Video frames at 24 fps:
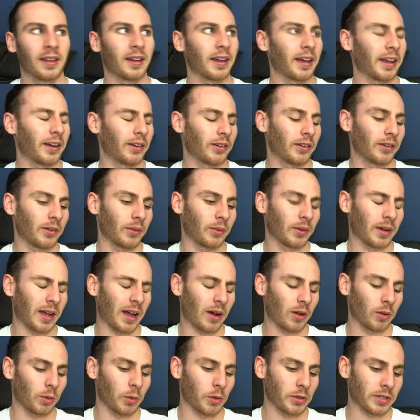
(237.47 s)
I don't know, how
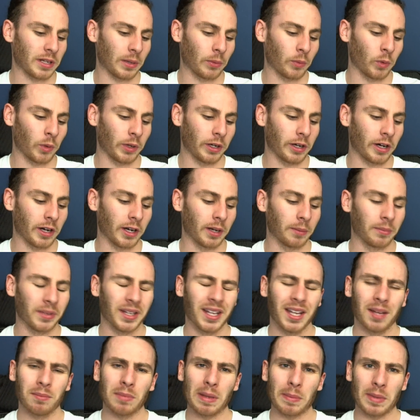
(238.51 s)
old was I when we got him?
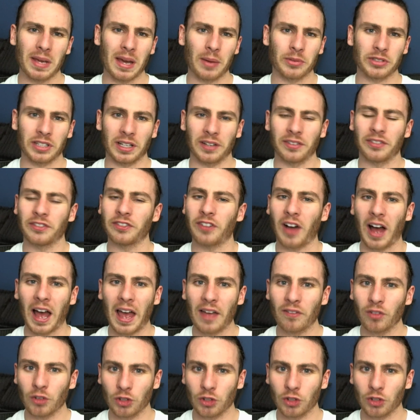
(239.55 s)
Maybe I was like 5